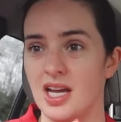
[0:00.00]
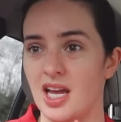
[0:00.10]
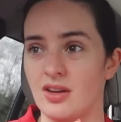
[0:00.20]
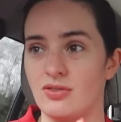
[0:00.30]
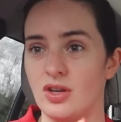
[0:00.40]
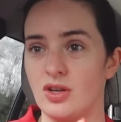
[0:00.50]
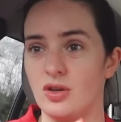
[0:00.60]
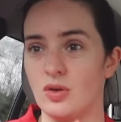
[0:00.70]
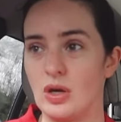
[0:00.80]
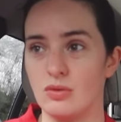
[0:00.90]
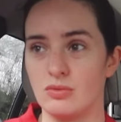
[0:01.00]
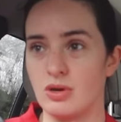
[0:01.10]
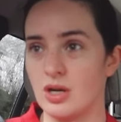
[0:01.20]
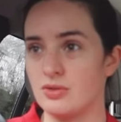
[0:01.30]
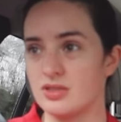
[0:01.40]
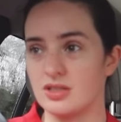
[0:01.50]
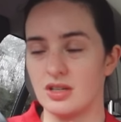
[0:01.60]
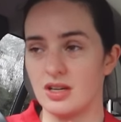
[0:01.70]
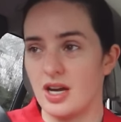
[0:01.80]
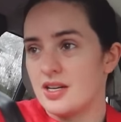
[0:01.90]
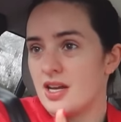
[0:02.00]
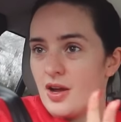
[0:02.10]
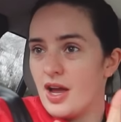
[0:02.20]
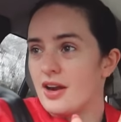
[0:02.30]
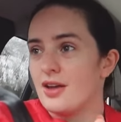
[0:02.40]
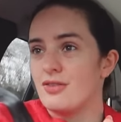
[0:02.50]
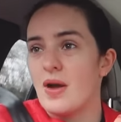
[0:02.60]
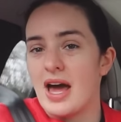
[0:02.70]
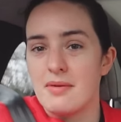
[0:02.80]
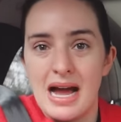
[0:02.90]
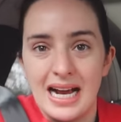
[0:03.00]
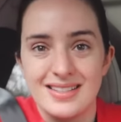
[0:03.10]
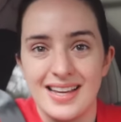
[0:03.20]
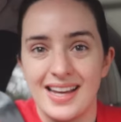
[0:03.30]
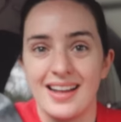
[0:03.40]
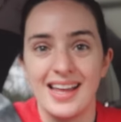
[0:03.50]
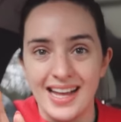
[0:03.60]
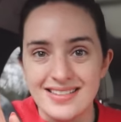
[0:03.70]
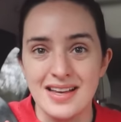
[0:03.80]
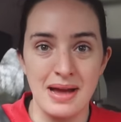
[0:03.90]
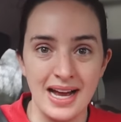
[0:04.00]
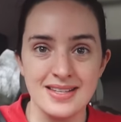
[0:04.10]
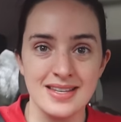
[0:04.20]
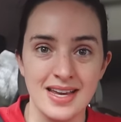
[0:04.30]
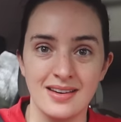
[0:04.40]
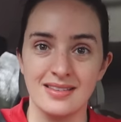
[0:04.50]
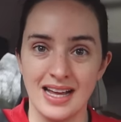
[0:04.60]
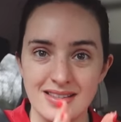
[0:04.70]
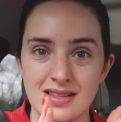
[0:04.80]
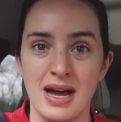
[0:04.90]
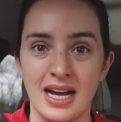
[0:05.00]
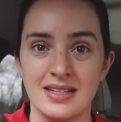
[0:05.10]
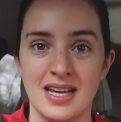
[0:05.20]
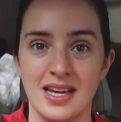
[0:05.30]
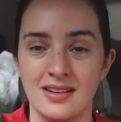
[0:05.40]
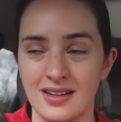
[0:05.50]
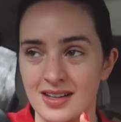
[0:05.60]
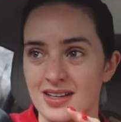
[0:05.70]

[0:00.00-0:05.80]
If you wrote, I don't know, if you had a magazine, it's a magazine. That's the magazine